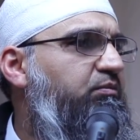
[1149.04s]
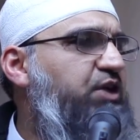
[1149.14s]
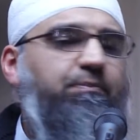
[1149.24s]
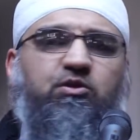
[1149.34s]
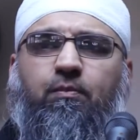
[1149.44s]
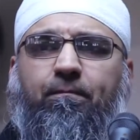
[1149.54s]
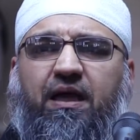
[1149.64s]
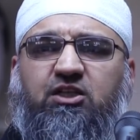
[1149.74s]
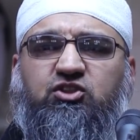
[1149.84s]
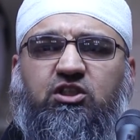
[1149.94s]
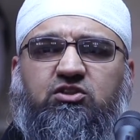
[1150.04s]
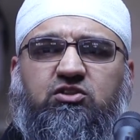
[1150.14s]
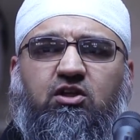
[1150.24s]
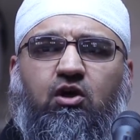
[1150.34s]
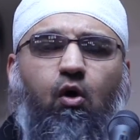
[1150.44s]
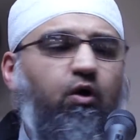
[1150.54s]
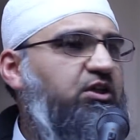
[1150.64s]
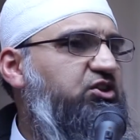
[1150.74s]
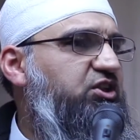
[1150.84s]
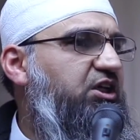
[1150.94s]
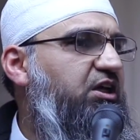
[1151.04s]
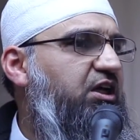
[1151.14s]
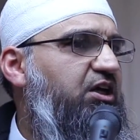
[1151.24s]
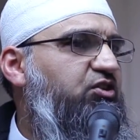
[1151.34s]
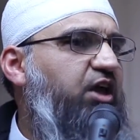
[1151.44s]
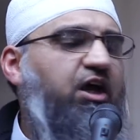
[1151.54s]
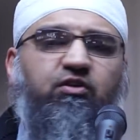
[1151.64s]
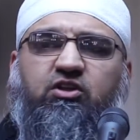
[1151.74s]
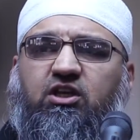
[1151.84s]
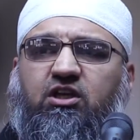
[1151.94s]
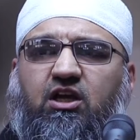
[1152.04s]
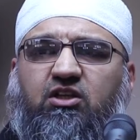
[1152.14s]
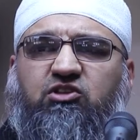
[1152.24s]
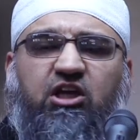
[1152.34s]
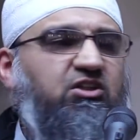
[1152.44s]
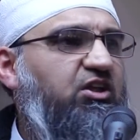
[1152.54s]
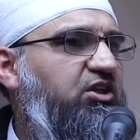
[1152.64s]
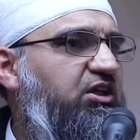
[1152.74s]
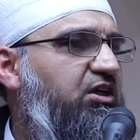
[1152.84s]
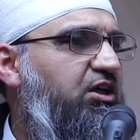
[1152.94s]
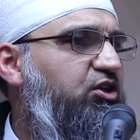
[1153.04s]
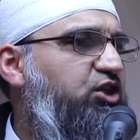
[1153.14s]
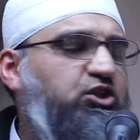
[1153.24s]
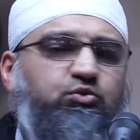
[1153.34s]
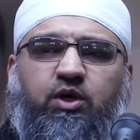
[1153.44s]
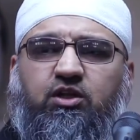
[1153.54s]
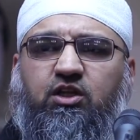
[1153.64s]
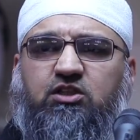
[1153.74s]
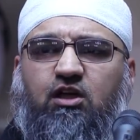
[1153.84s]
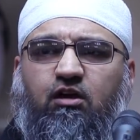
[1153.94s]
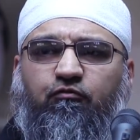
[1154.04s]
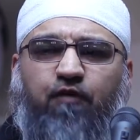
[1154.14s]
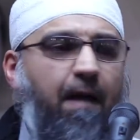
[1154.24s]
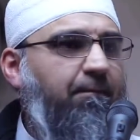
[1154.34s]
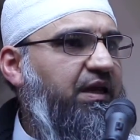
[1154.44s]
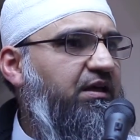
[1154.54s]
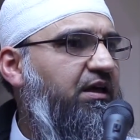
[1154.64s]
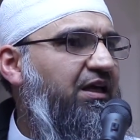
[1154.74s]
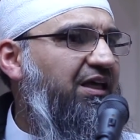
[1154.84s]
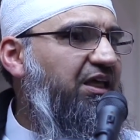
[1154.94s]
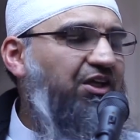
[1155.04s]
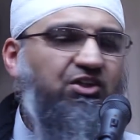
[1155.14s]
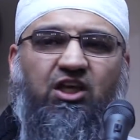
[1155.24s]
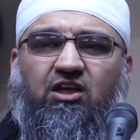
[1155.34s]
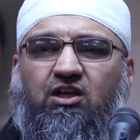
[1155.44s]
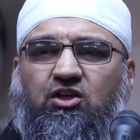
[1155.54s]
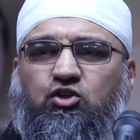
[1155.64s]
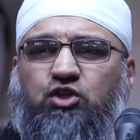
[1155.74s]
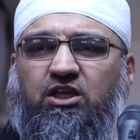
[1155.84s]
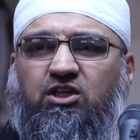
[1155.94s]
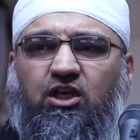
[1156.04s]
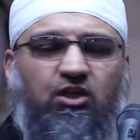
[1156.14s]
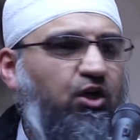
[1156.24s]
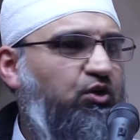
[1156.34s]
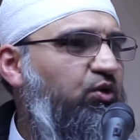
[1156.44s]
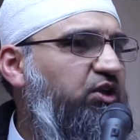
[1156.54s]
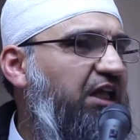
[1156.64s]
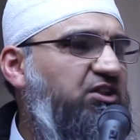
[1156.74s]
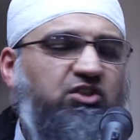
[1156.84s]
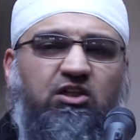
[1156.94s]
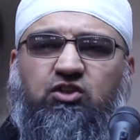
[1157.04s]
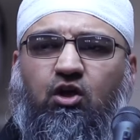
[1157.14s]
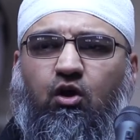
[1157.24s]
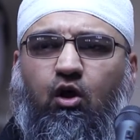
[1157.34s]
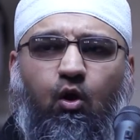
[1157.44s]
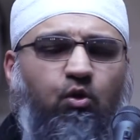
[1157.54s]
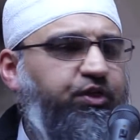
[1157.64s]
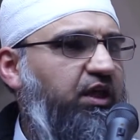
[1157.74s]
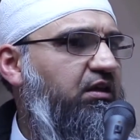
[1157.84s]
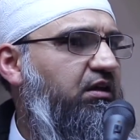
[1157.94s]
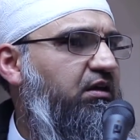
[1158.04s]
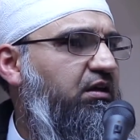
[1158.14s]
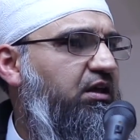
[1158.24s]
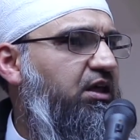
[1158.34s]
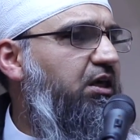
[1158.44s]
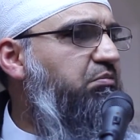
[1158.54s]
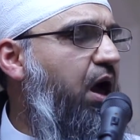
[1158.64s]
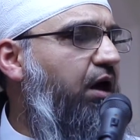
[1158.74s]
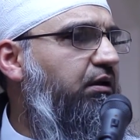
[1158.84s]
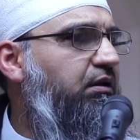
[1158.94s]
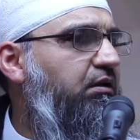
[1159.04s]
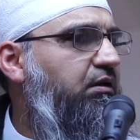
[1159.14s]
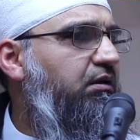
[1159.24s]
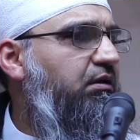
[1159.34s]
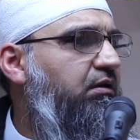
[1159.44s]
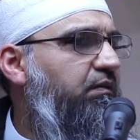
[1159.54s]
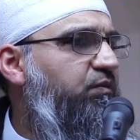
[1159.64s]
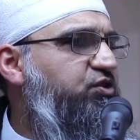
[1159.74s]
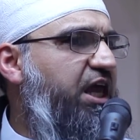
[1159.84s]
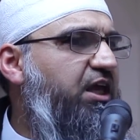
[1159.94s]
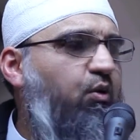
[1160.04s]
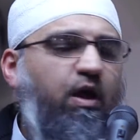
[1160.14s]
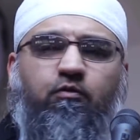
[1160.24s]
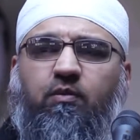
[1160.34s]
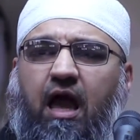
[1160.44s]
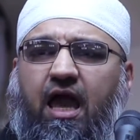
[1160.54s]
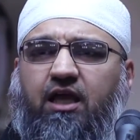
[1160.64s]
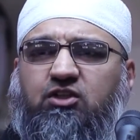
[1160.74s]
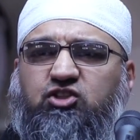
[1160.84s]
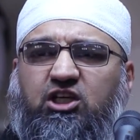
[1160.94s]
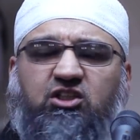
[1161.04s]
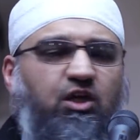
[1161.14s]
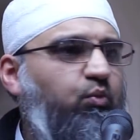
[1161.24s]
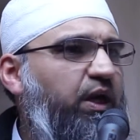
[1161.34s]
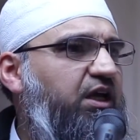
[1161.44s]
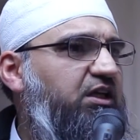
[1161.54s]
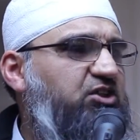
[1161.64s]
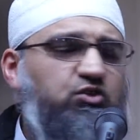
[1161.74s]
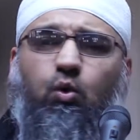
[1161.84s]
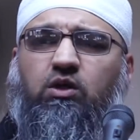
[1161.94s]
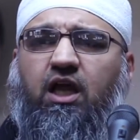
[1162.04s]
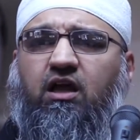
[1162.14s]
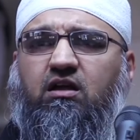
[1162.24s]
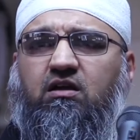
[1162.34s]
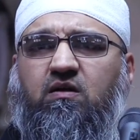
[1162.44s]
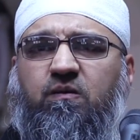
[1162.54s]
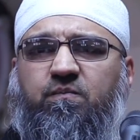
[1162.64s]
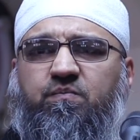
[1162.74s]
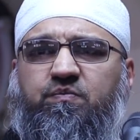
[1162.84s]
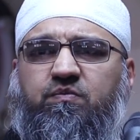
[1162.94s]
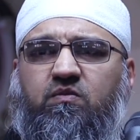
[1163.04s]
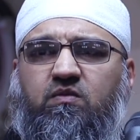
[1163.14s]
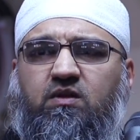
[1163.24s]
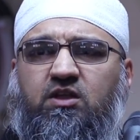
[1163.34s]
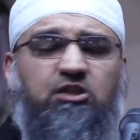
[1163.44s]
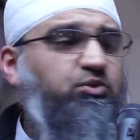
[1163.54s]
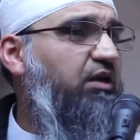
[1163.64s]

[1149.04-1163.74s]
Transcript: chapters of patience, honesty, integrity, dignity, trustworthiness, family, eating, drinking, utensils, clothing, iman, staying away from lying, cheating, wickedness. It's all there. That's why